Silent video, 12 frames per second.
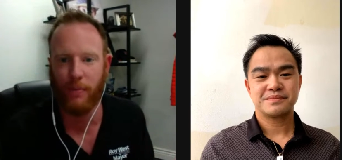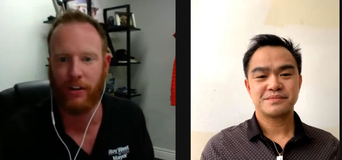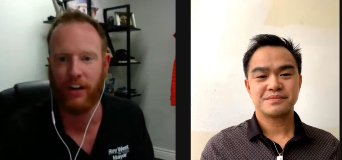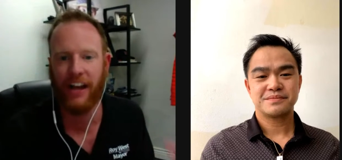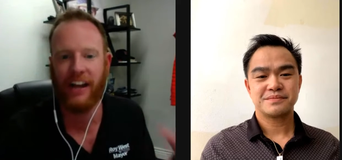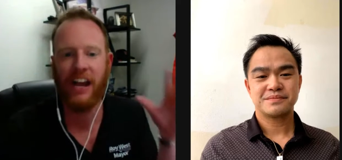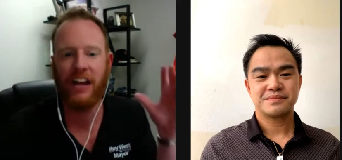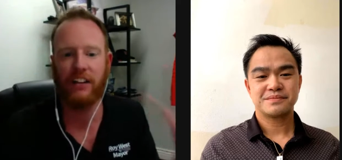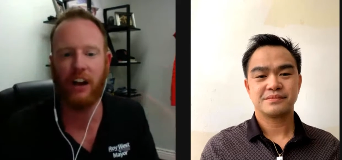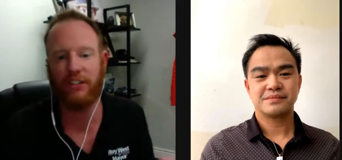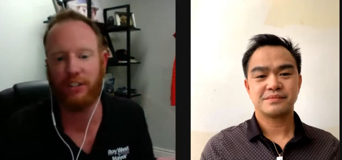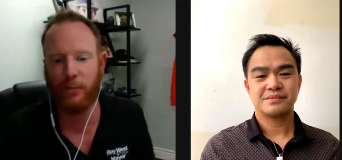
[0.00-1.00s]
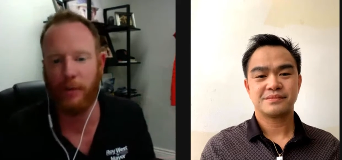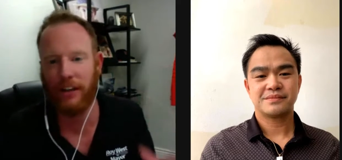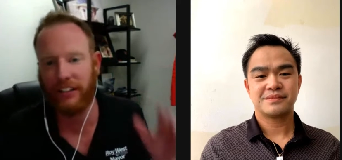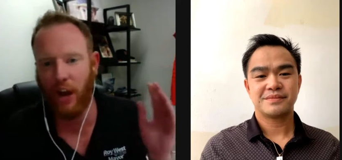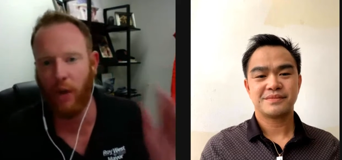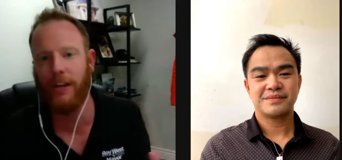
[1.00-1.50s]
Speaker 1: I'm going to let Dr.
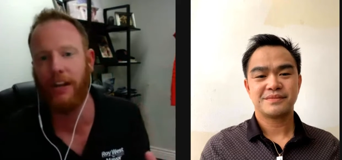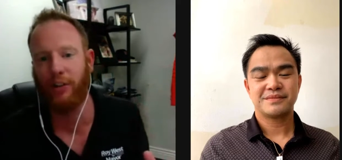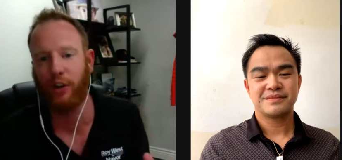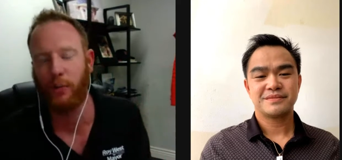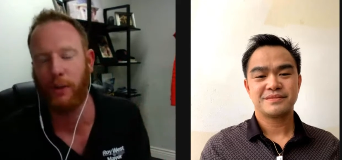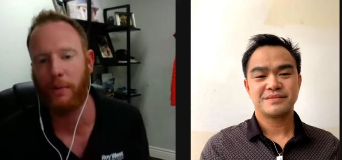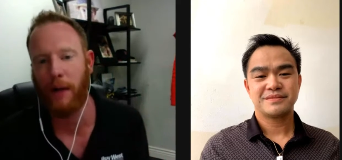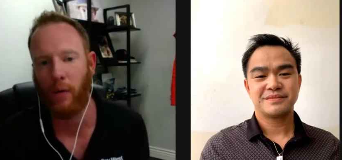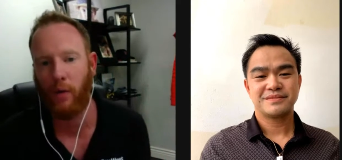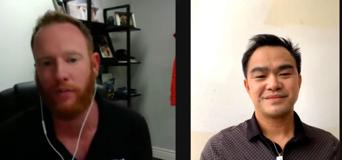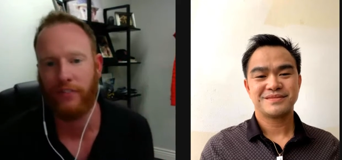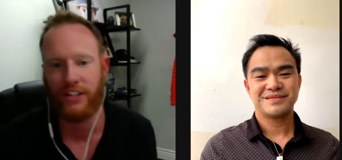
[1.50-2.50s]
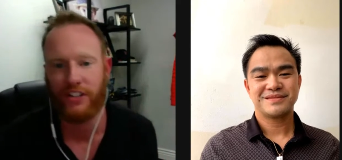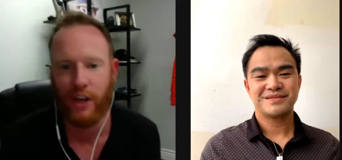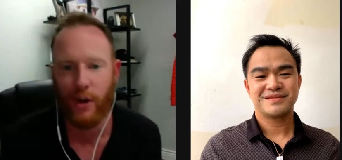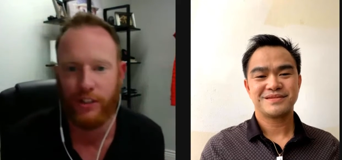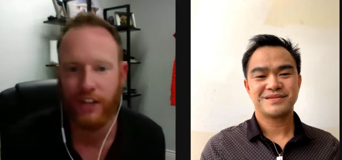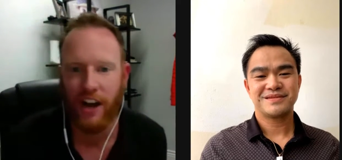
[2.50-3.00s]
Jomel tell me a little bit about what
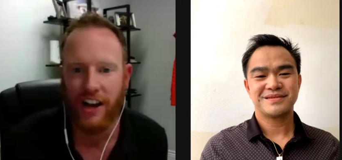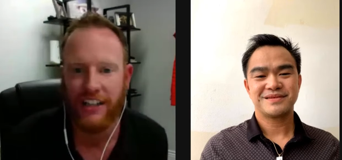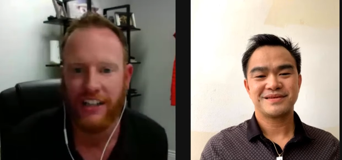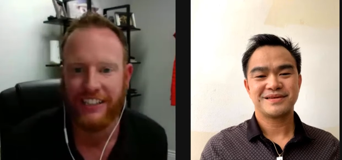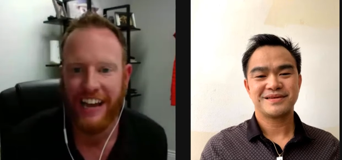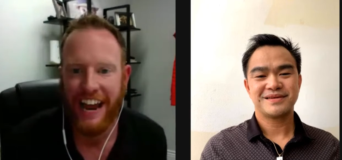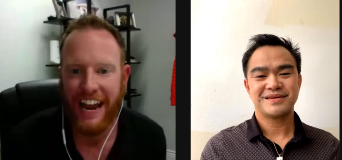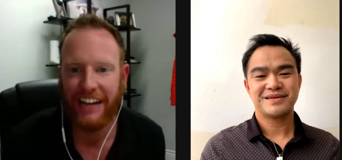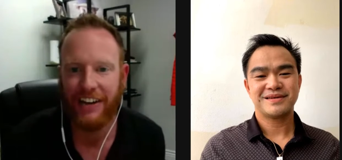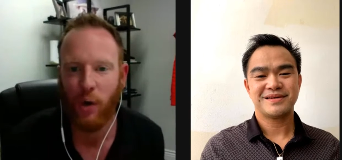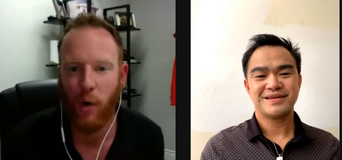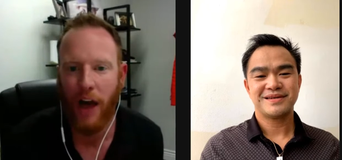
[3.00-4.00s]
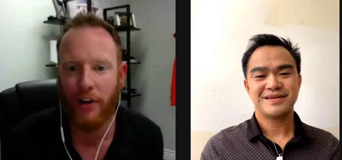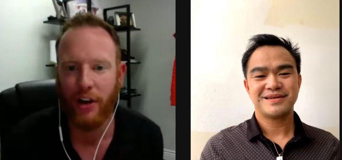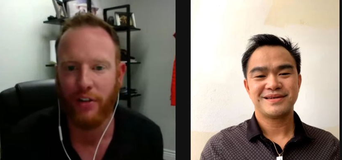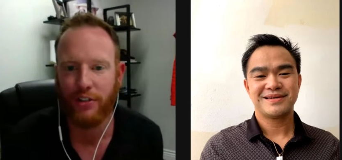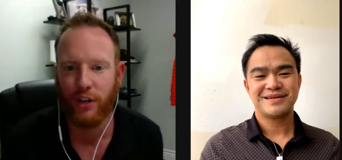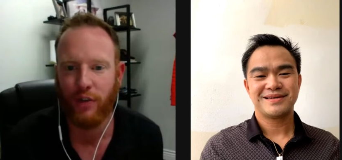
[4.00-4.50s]
Fesio does and uh, how
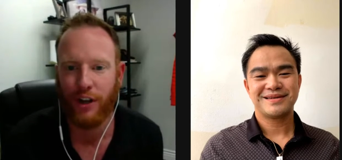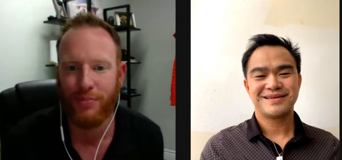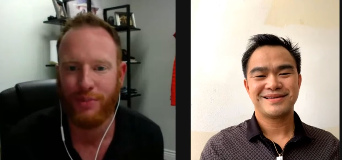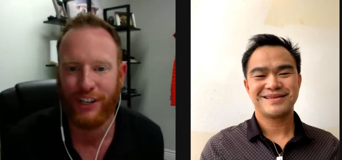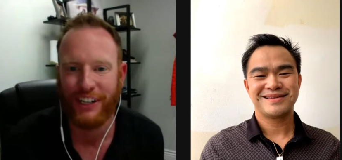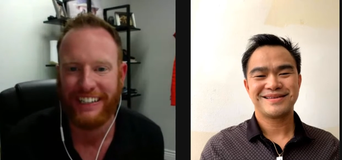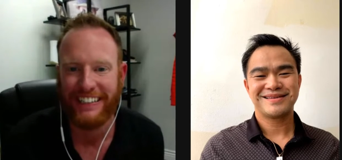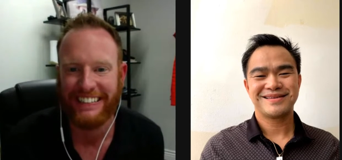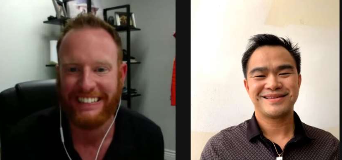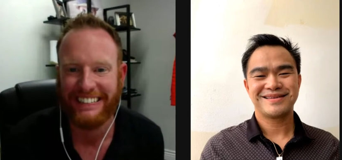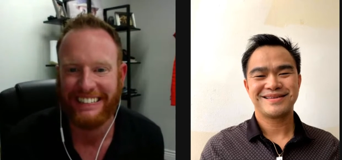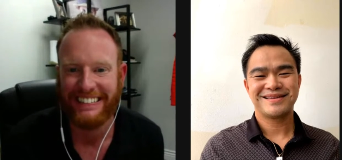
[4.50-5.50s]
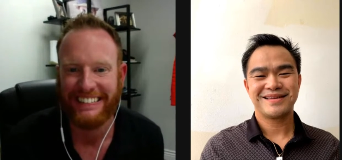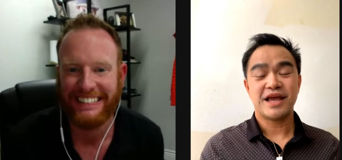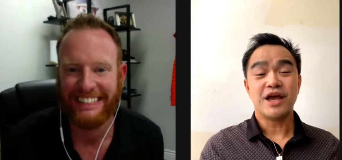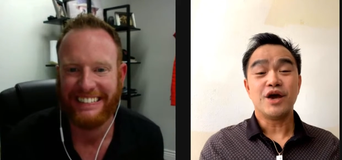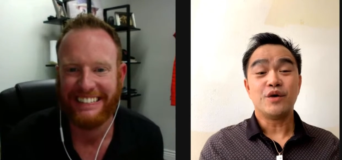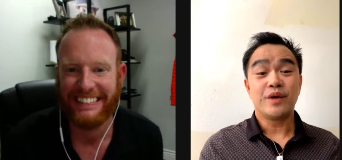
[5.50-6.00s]
y'all serve our community.
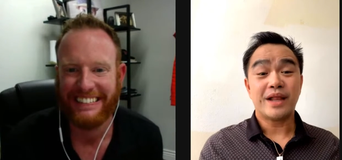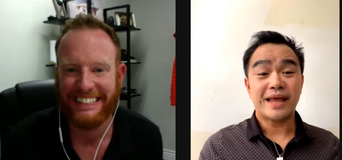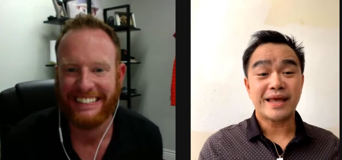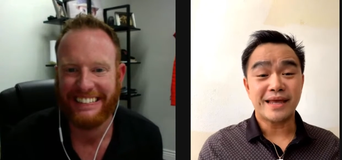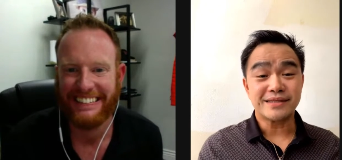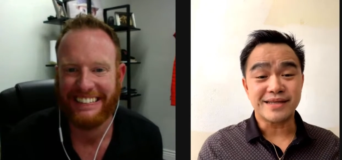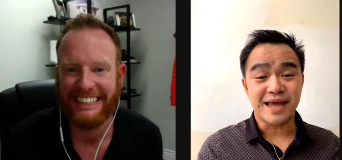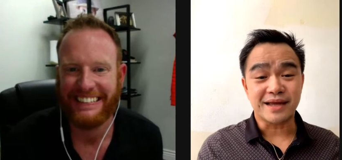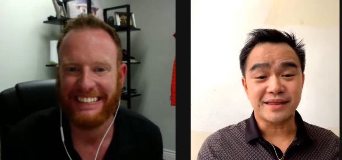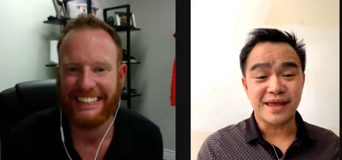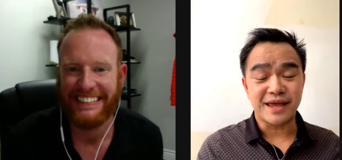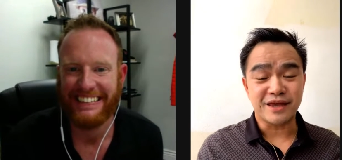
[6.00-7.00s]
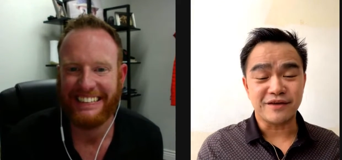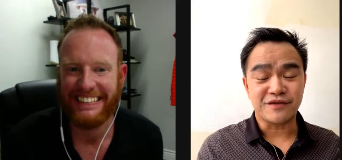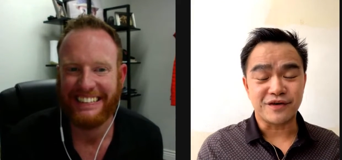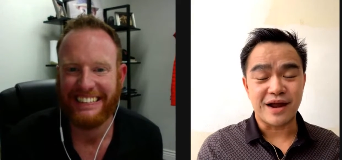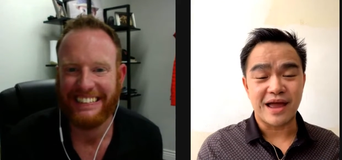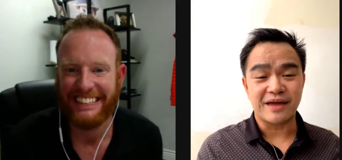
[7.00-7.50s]
Speaker 2: Well, again, Zach, thank you
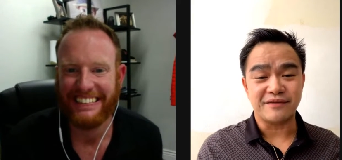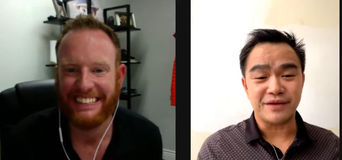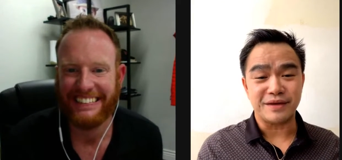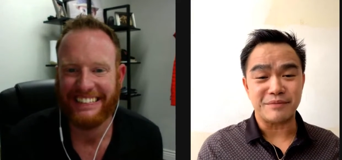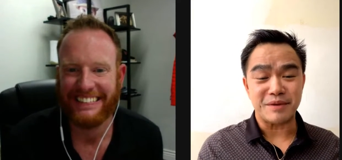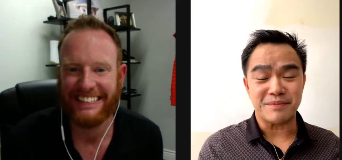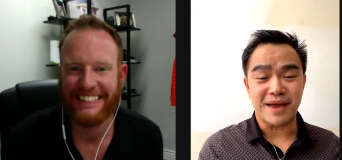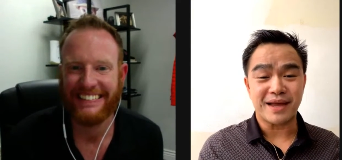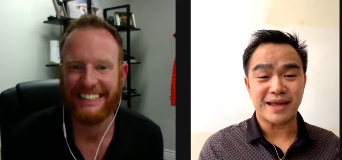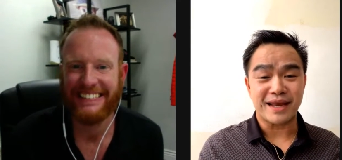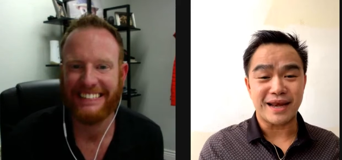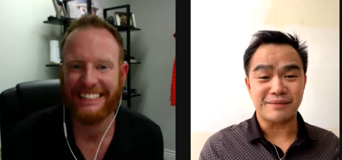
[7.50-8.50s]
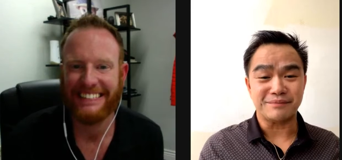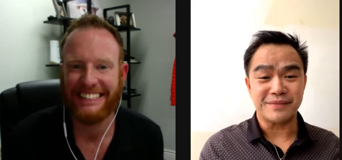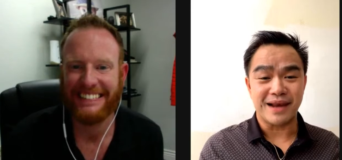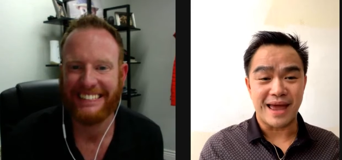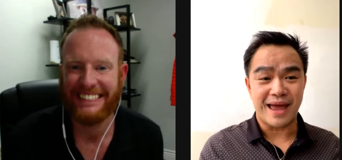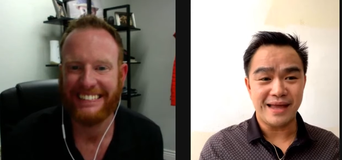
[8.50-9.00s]
for having me back, and I'm
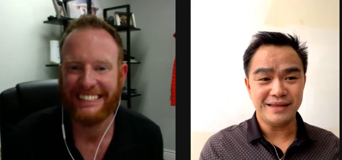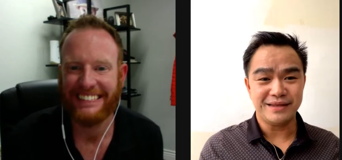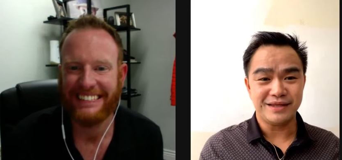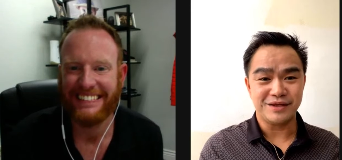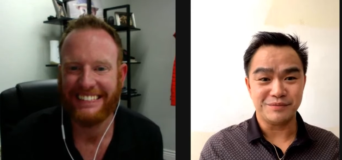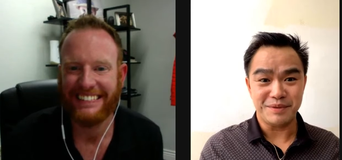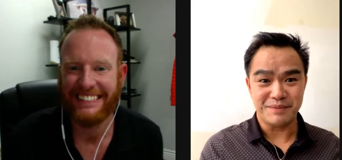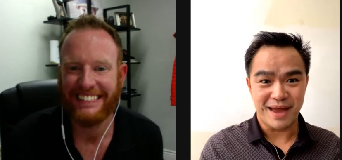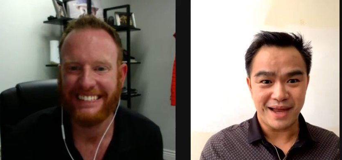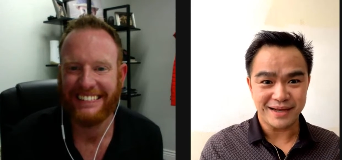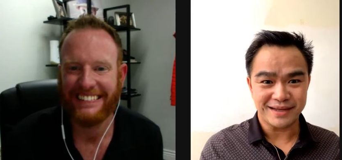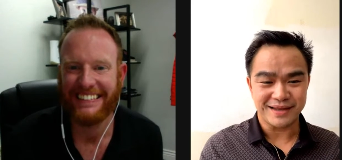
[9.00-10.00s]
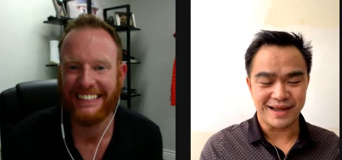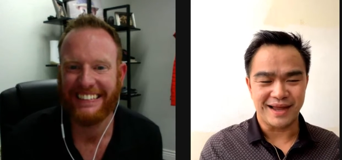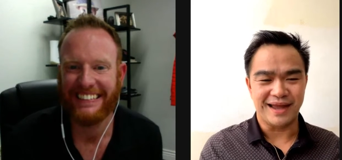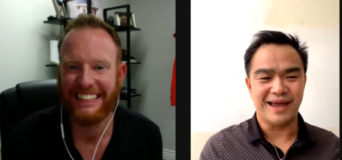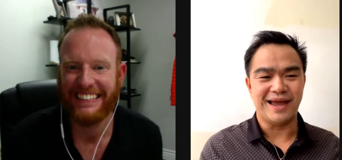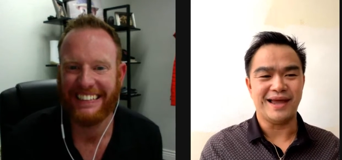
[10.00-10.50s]
glad to be back
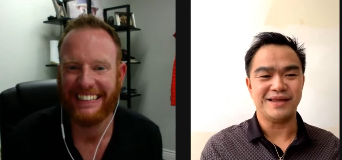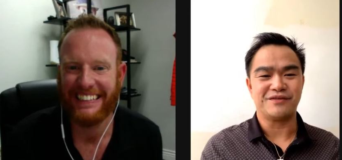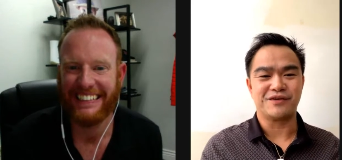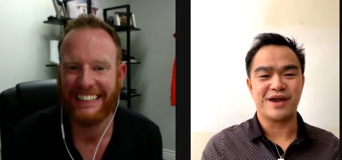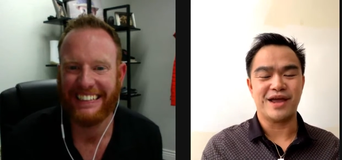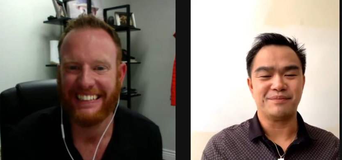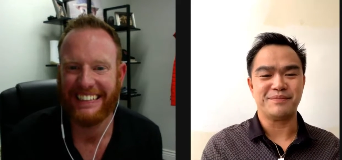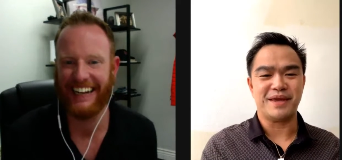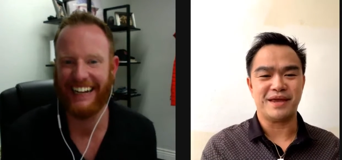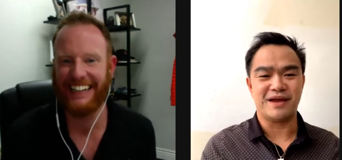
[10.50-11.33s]
and for helping